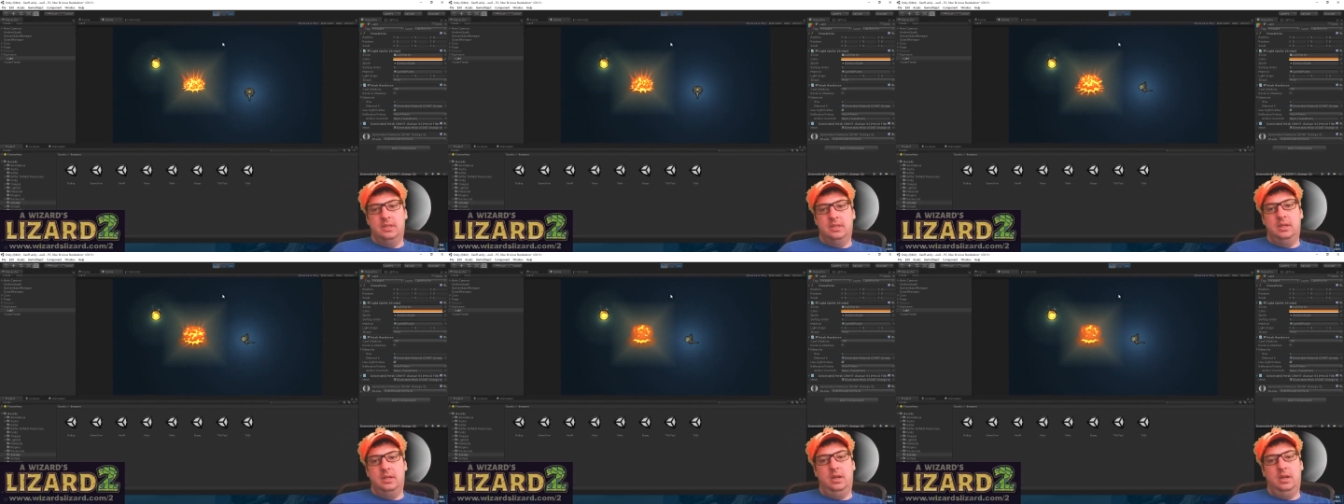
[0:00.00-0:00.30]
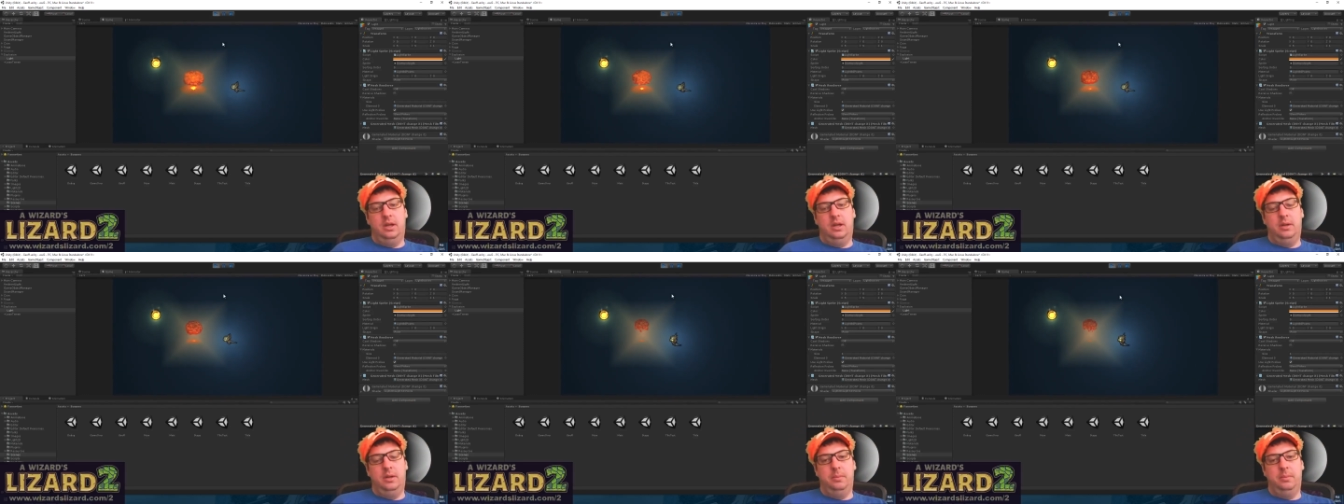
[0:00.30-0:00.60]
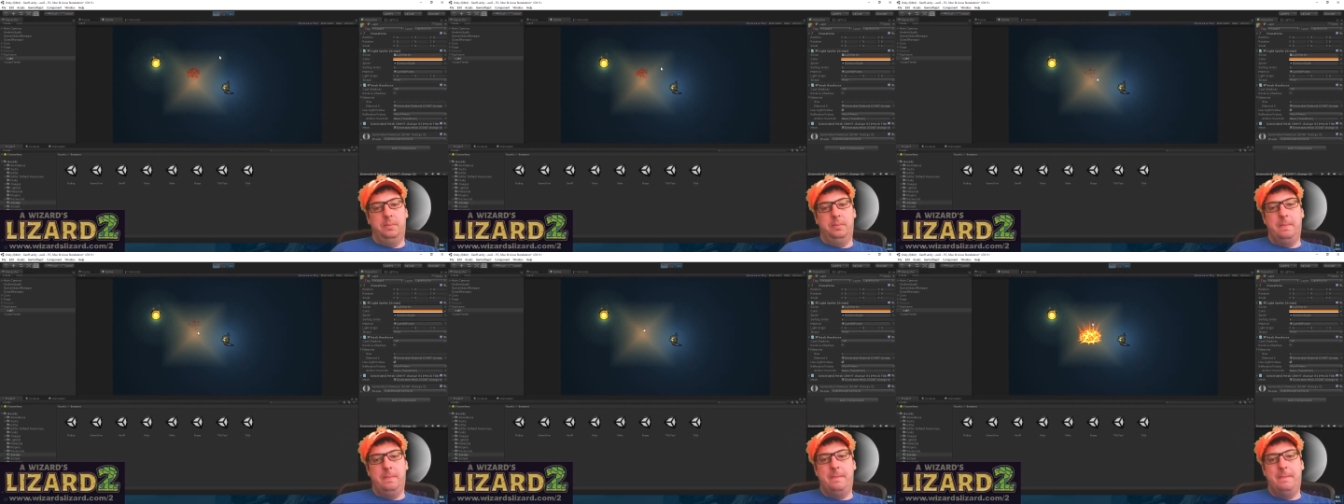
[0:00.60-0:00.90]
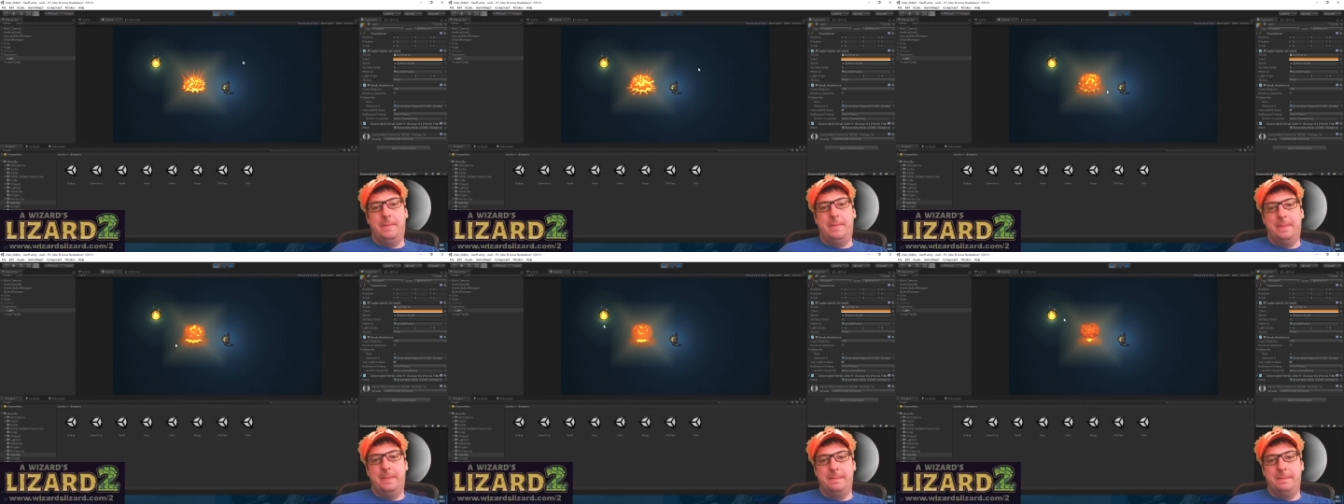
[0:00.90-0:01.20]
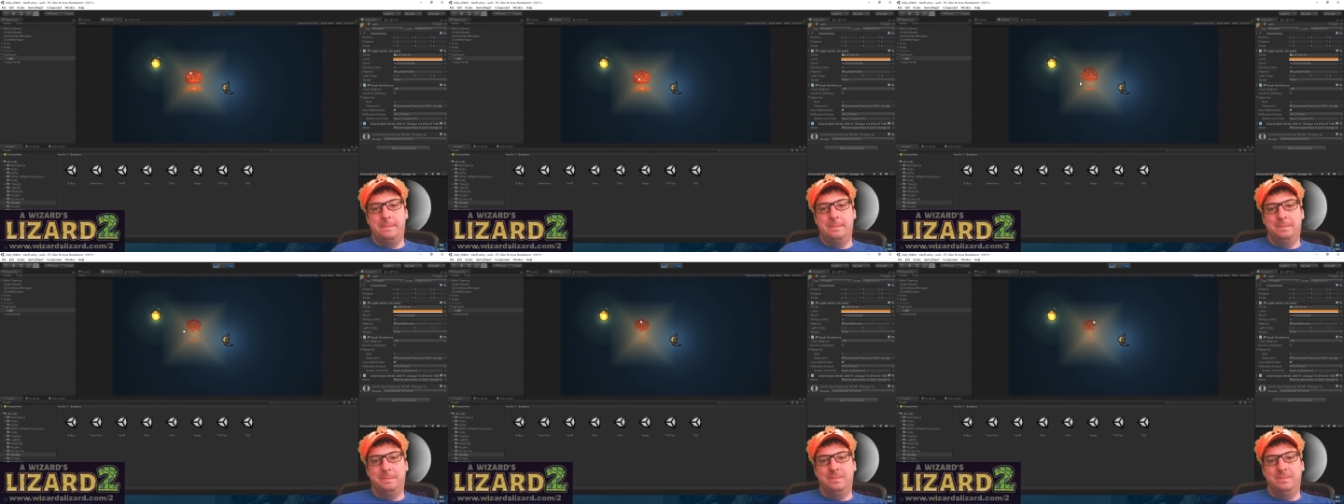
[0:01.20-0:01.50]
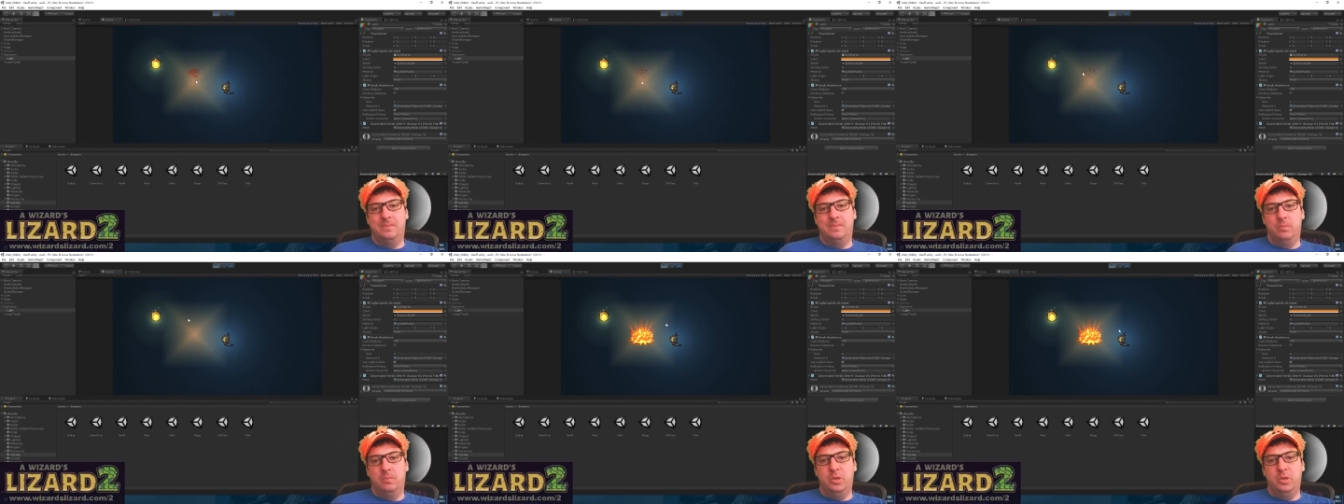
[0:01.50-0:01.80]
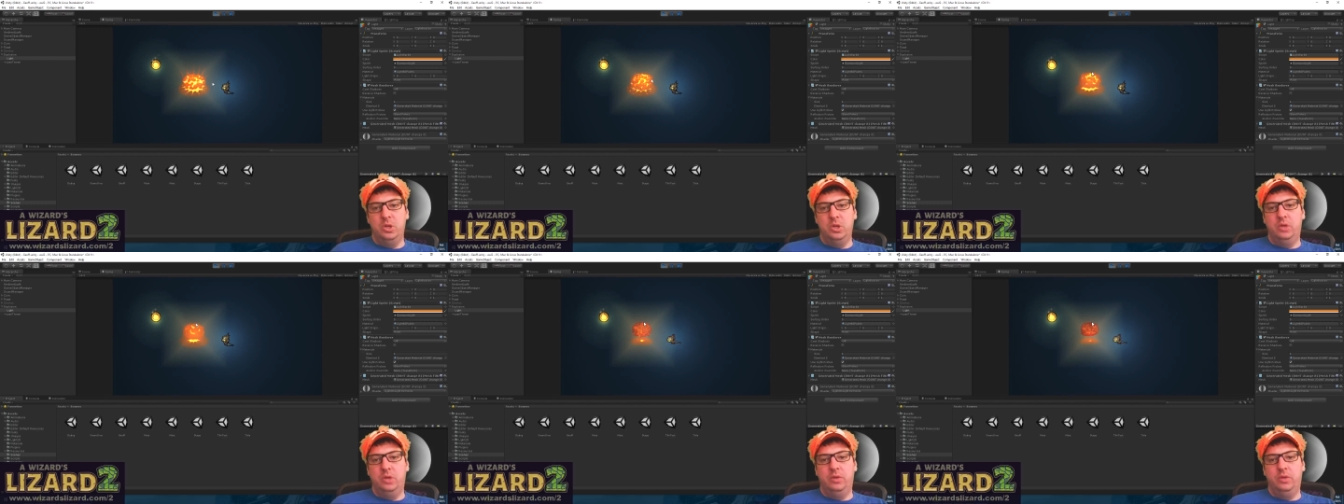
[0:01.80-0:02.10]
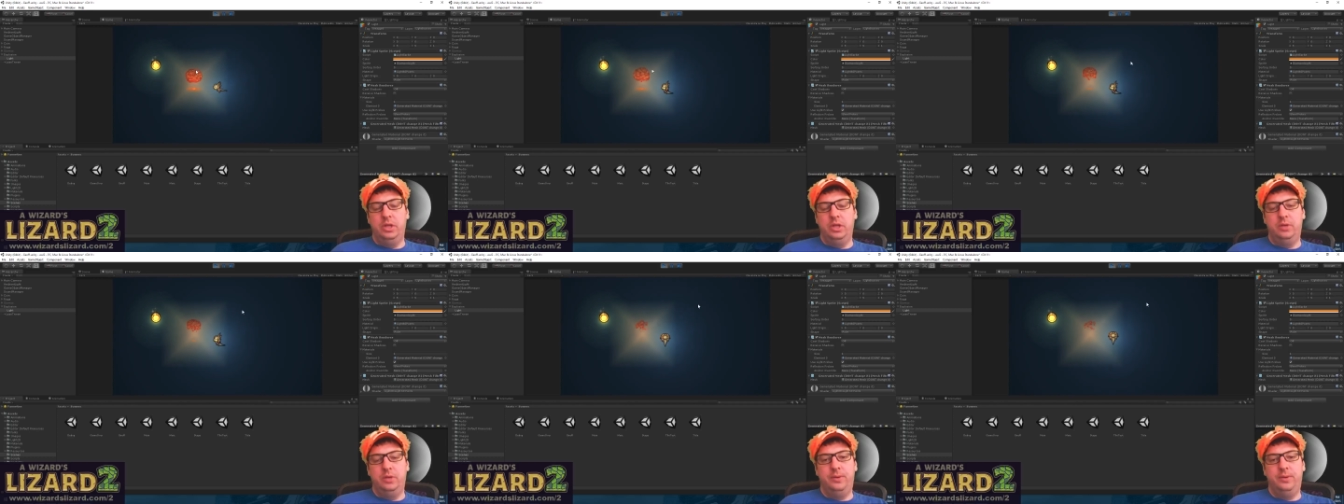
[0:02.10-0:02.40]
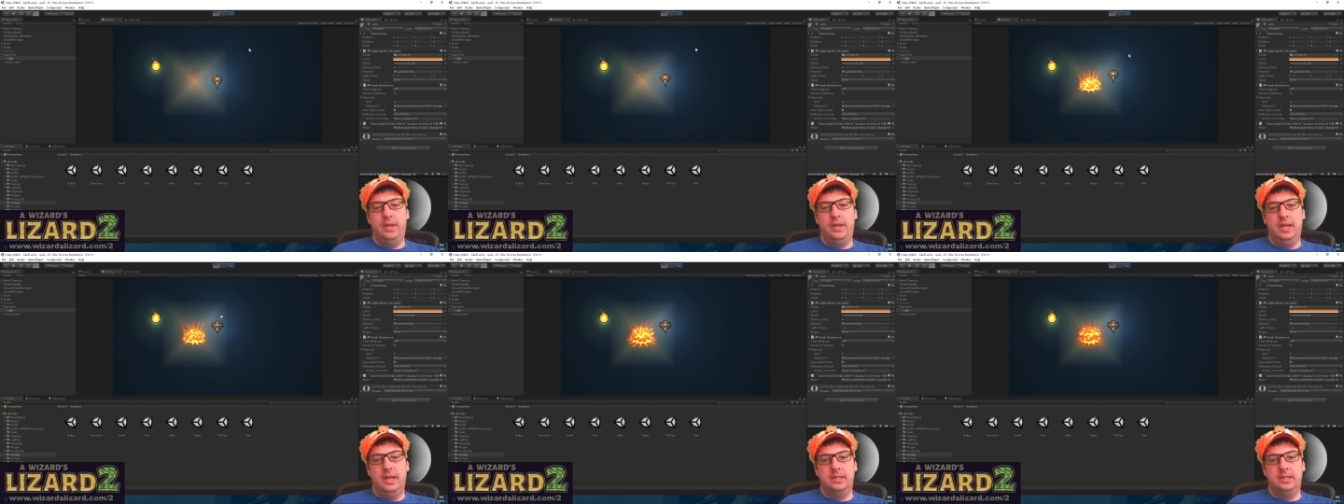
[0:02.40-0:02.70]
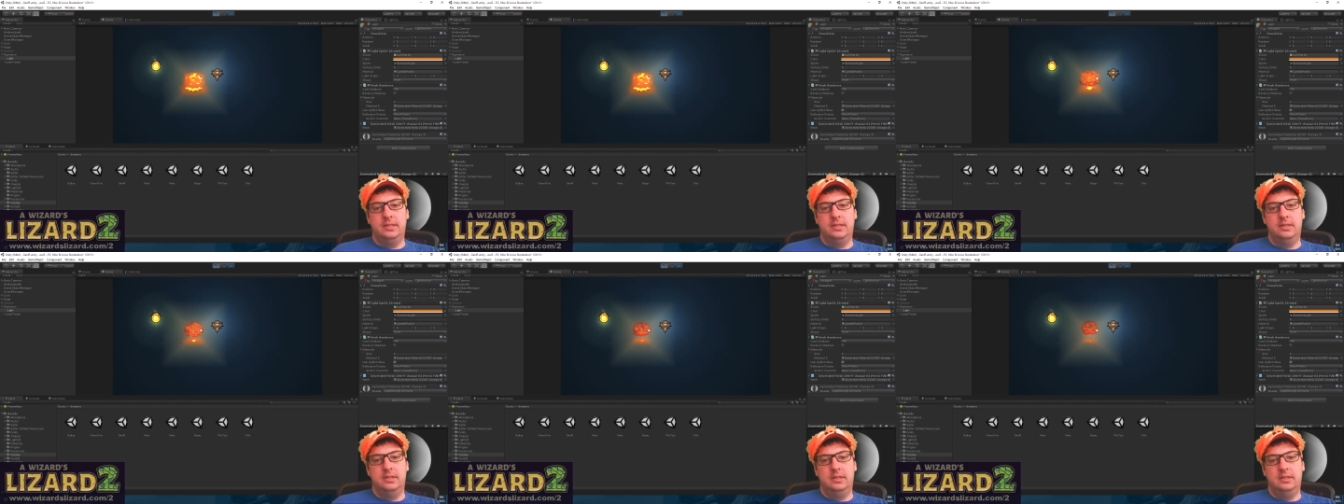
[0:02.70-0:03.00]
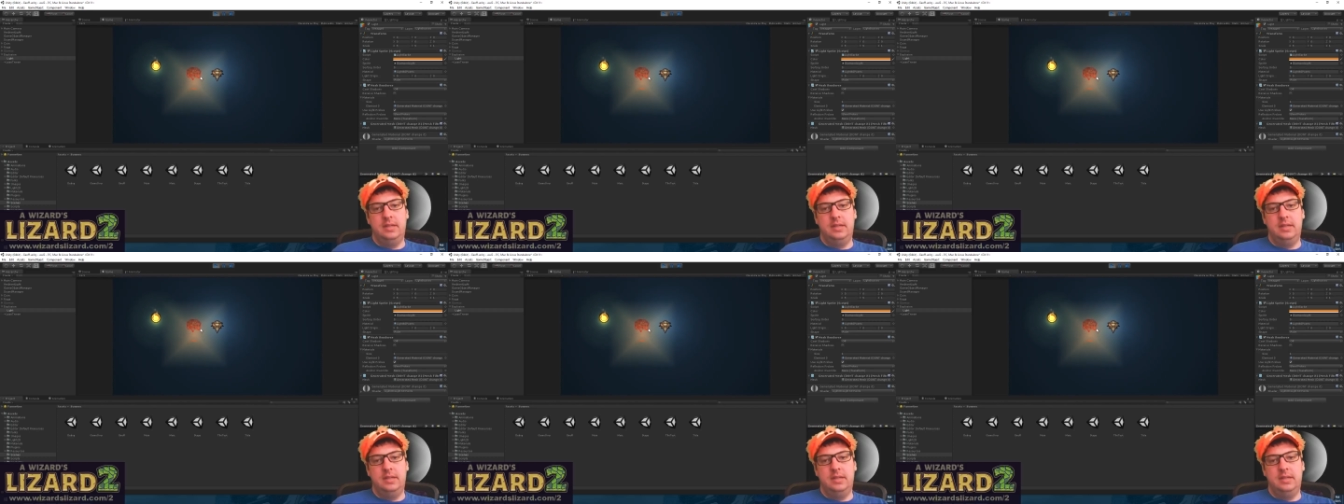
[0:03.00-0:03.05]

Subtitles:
But you can really create